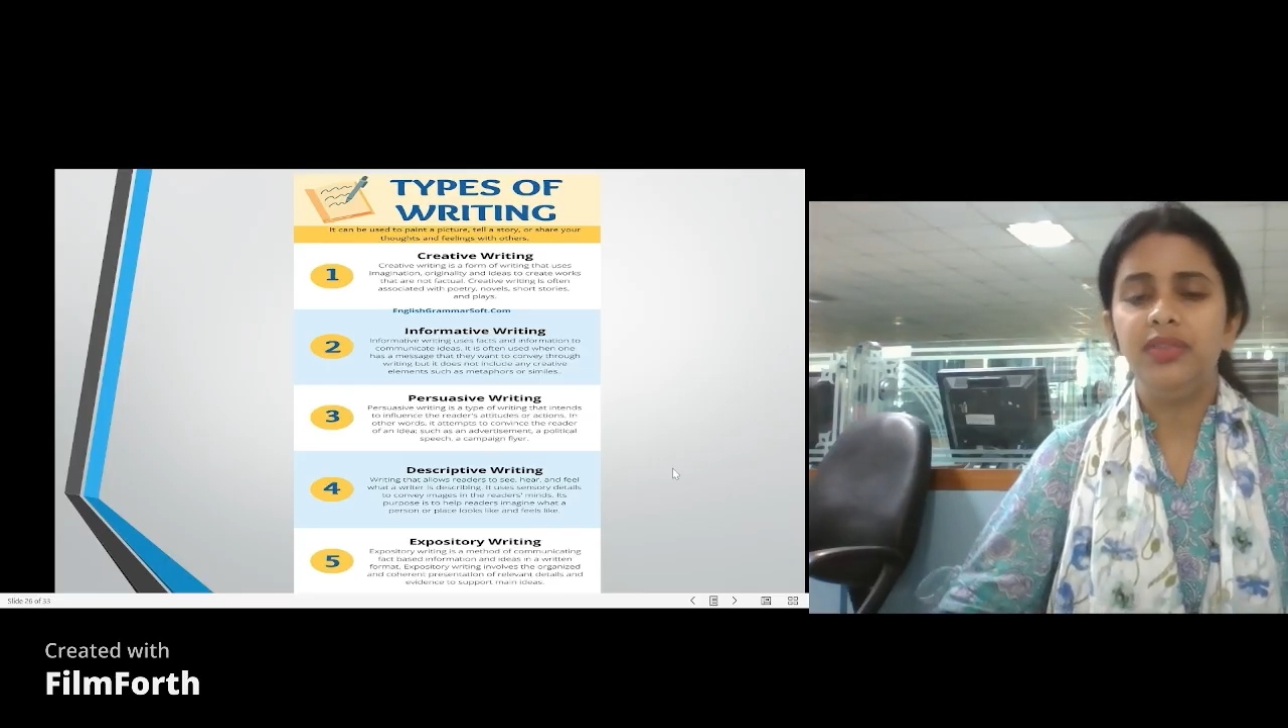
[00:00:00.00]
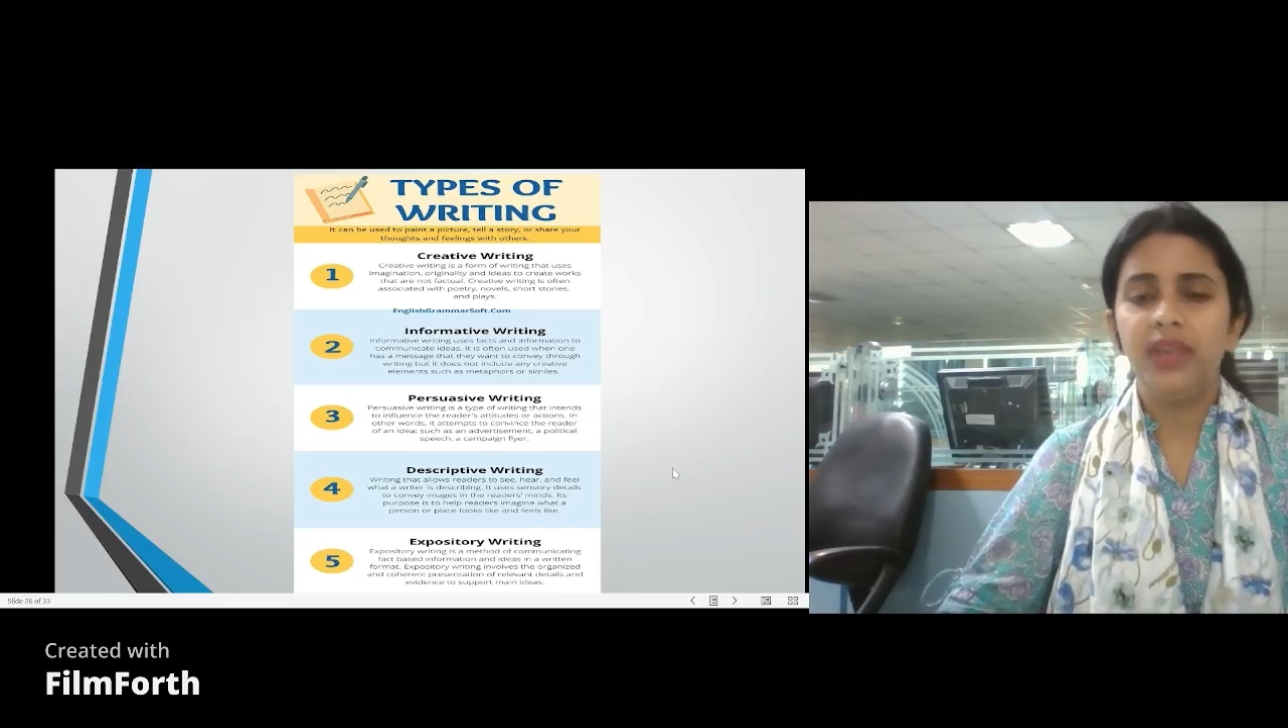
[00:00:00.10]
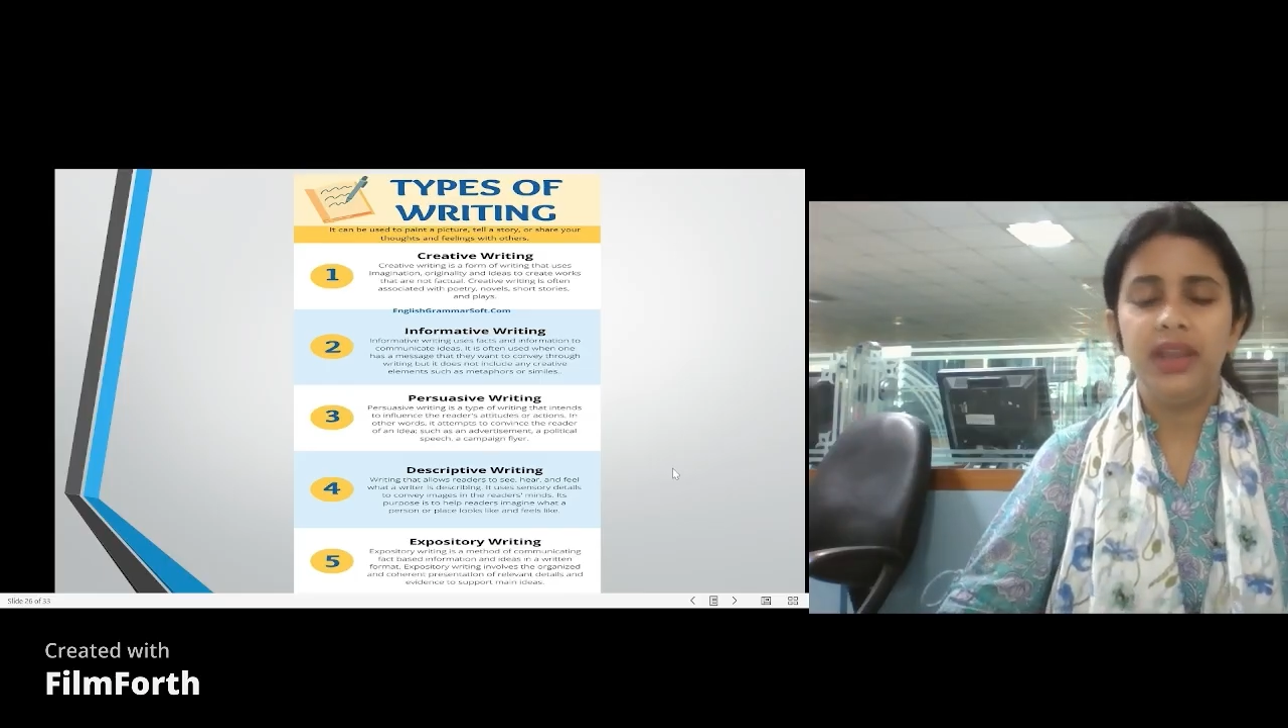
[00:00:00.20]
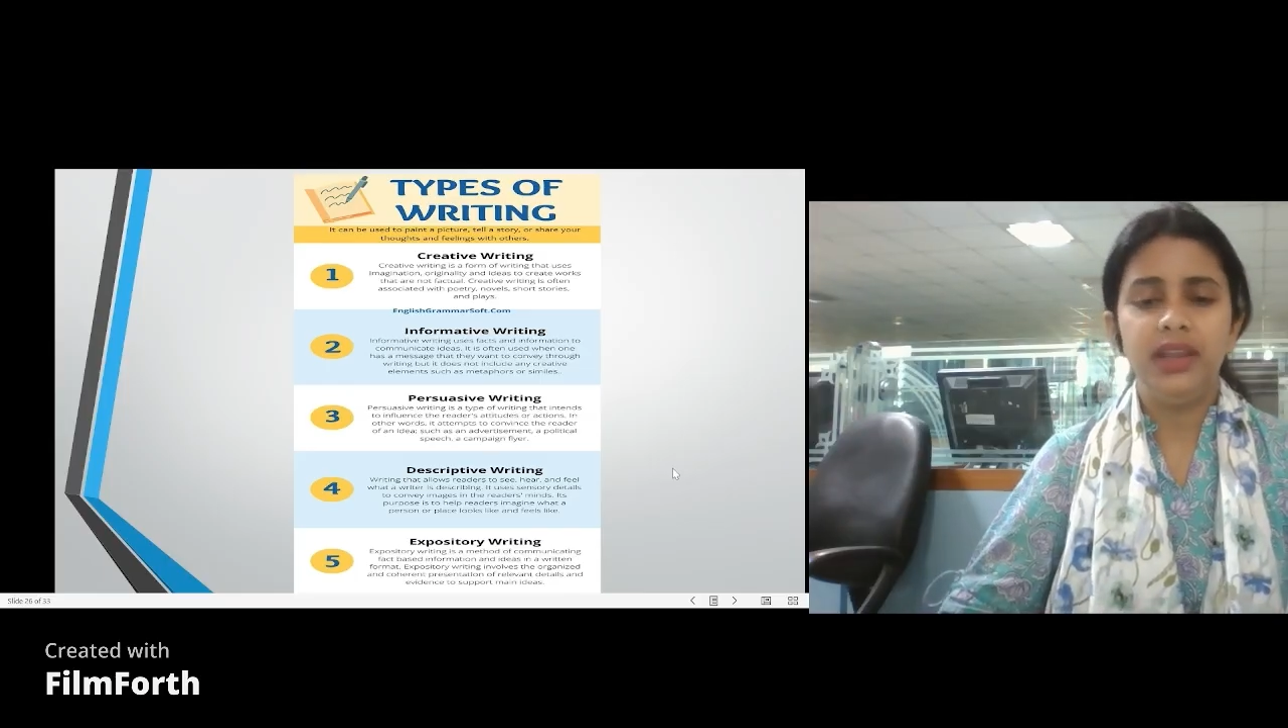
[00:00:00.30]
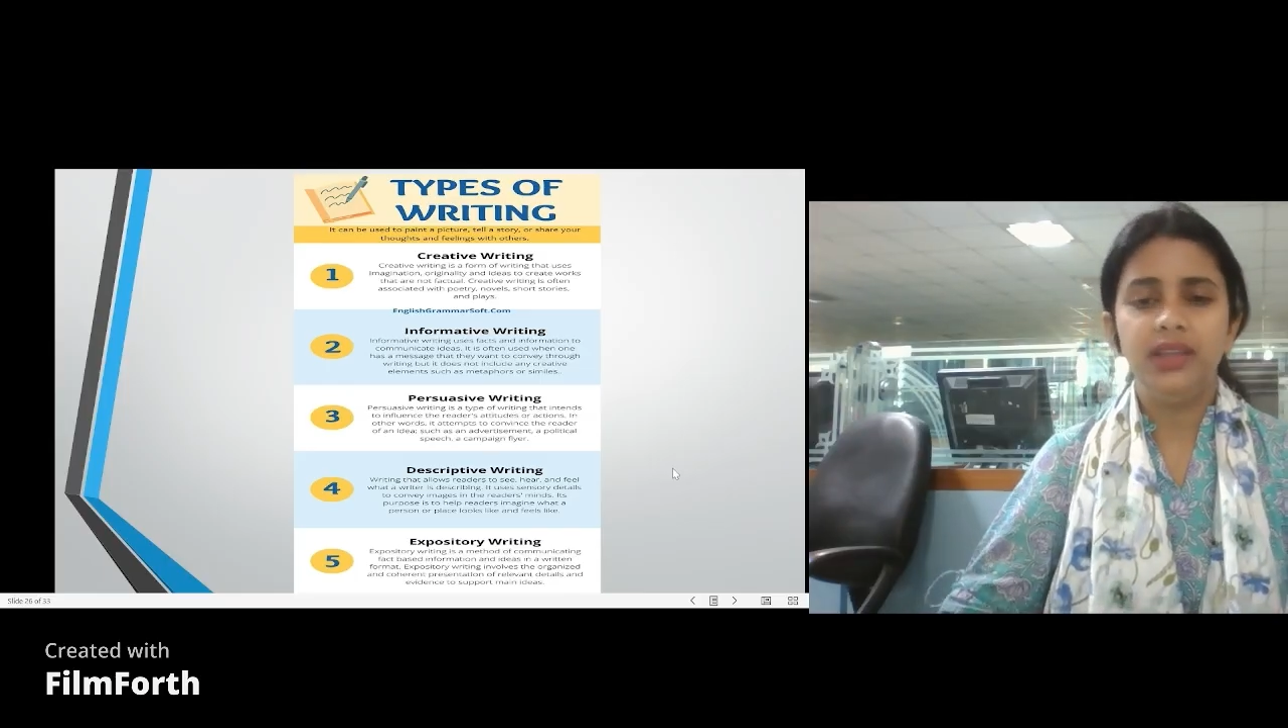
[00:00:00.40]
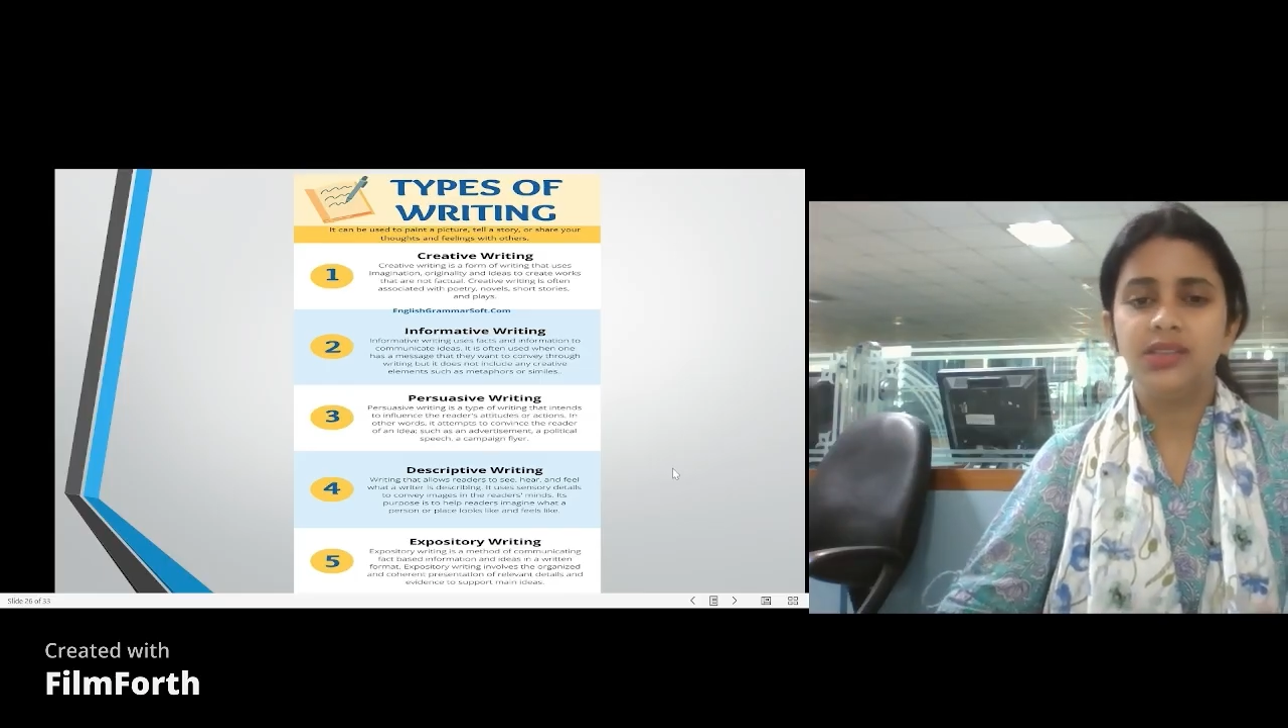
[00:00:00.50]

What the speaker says: writing